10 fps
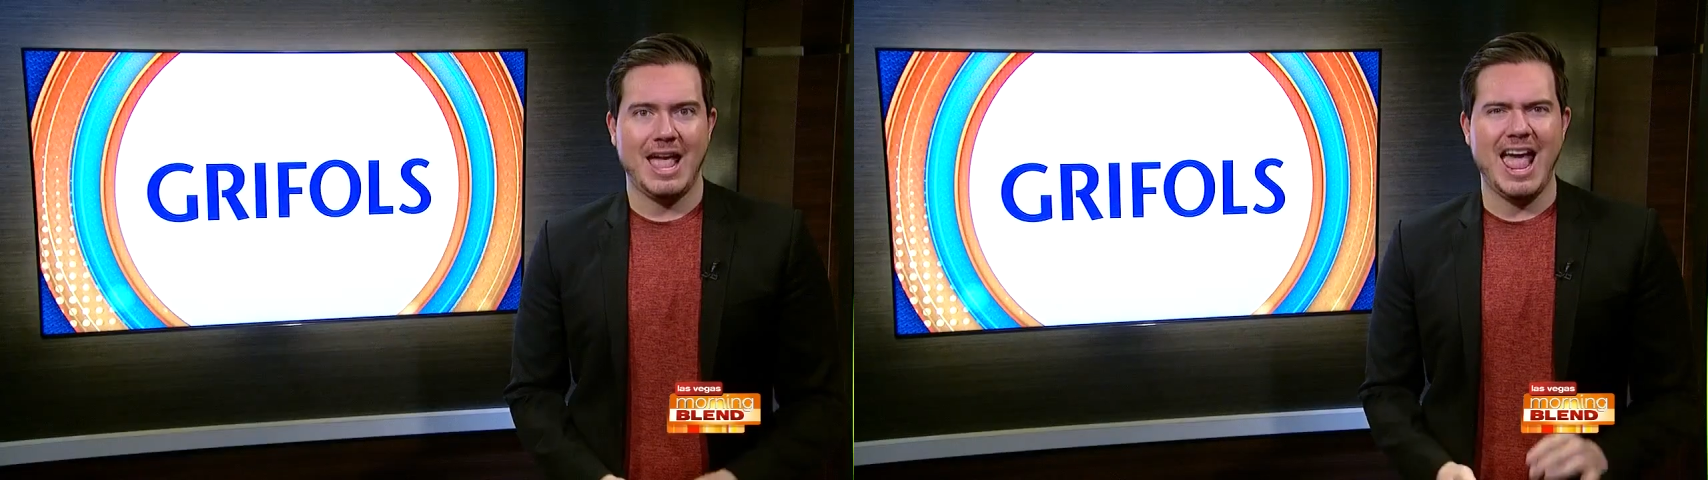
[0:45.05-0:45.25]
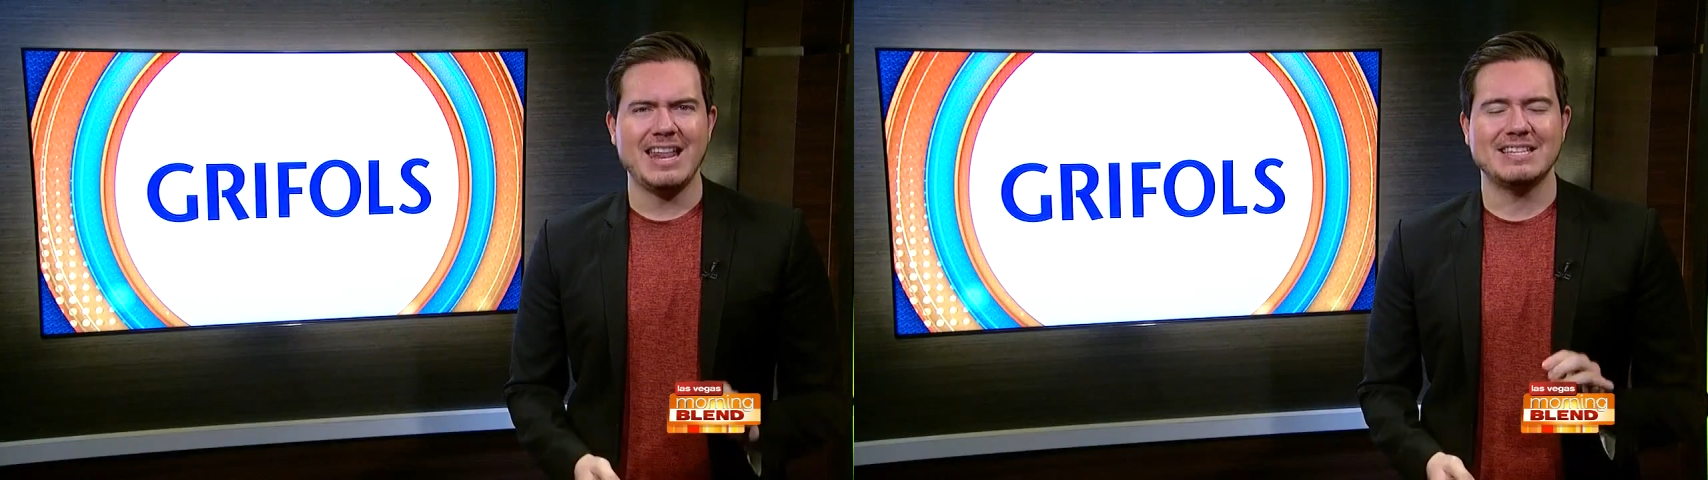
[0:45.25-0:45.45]

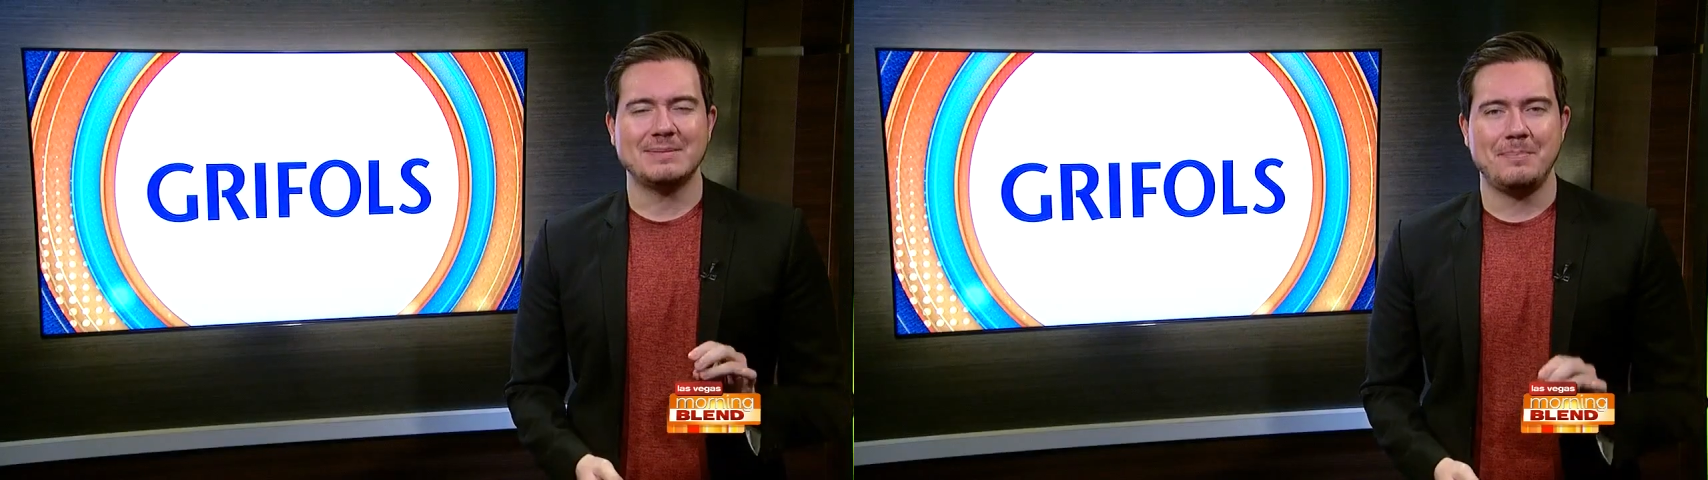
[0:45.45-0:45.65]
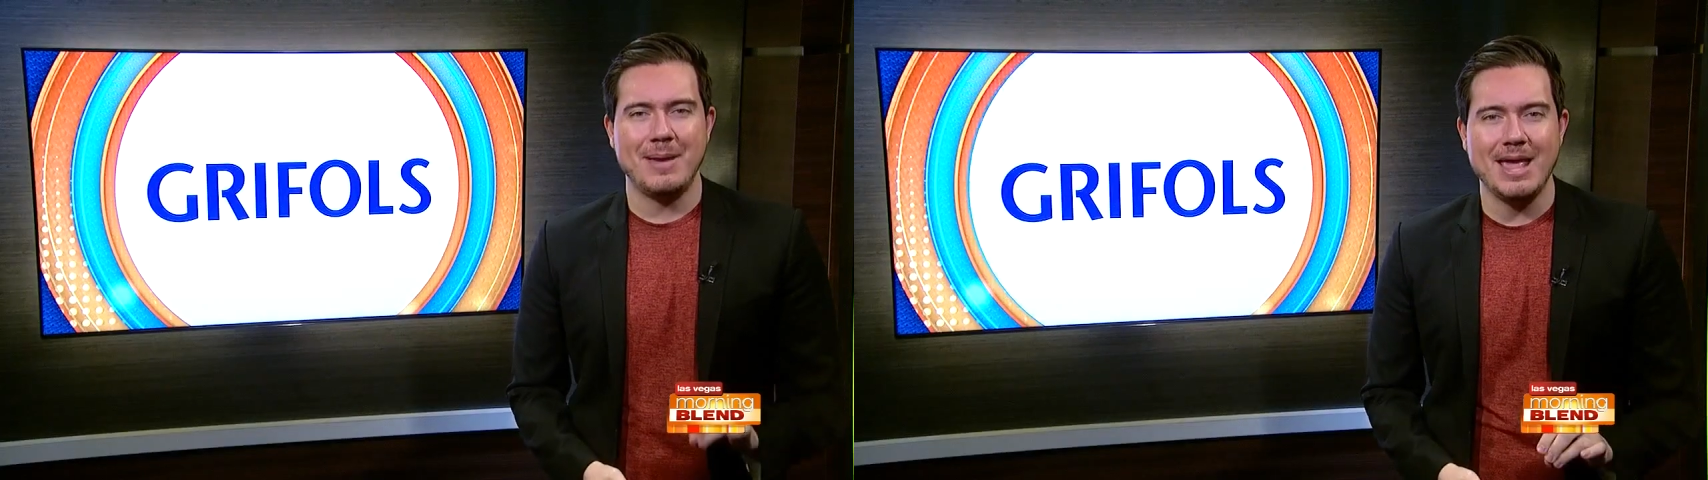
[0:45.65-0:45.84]
And
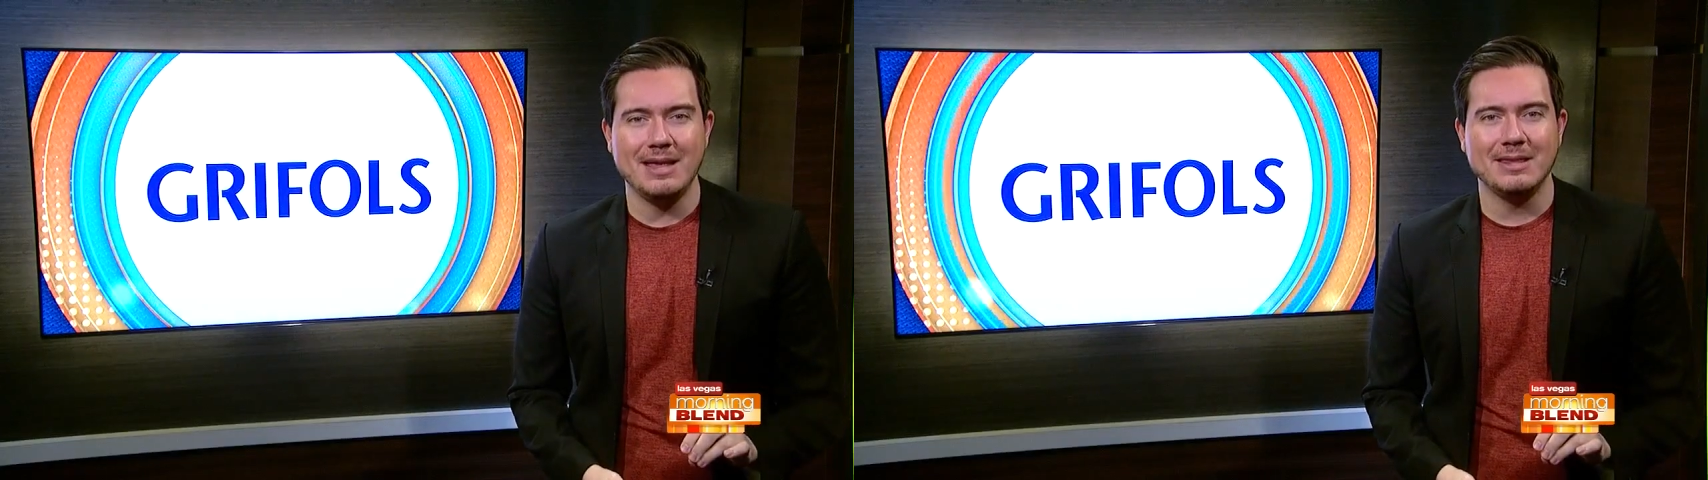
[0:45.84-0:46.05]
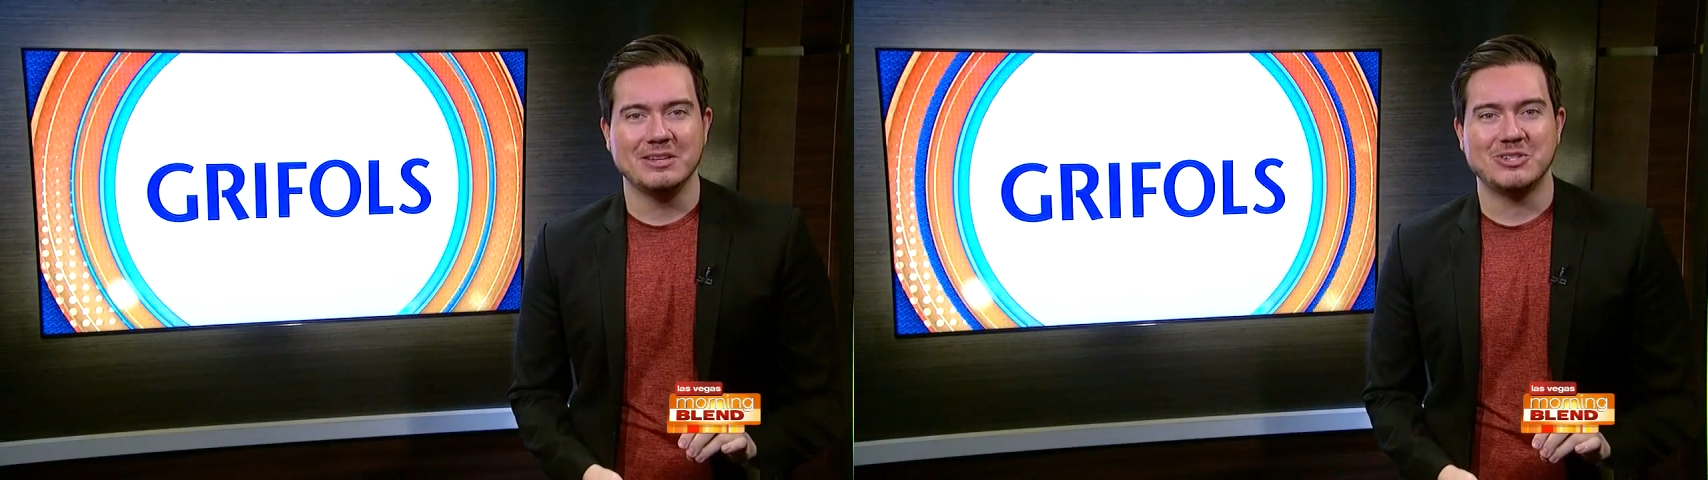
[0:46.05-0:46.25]
it's
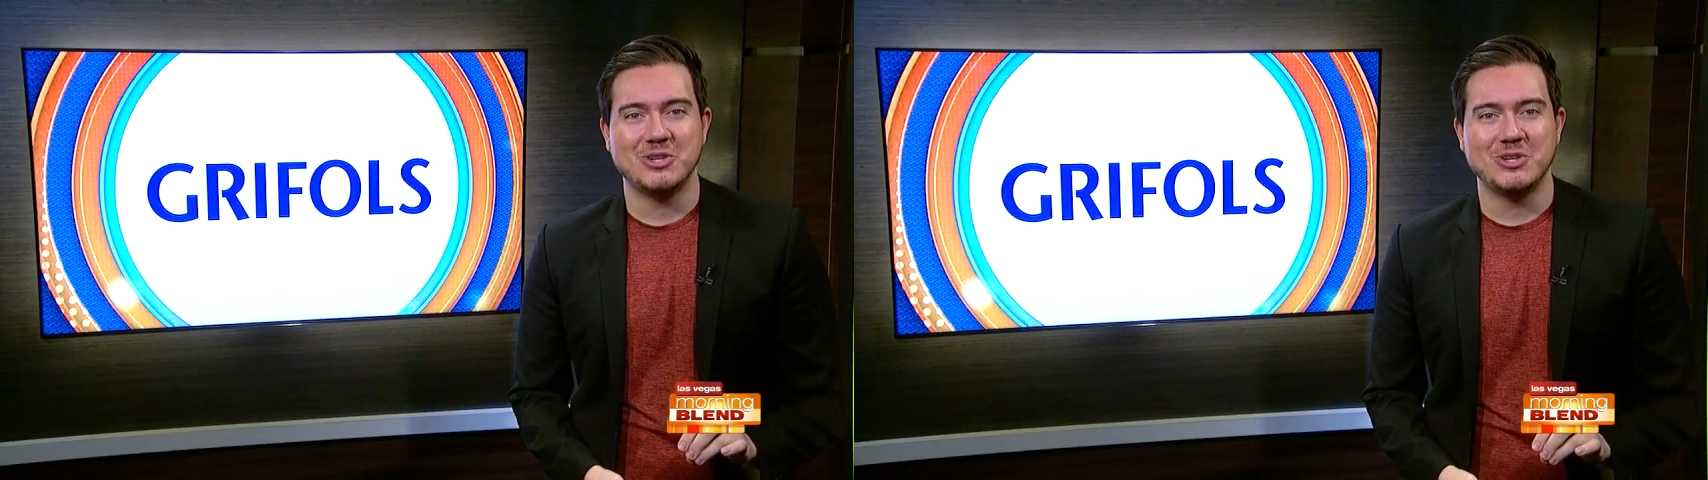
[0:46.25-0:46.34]
painless,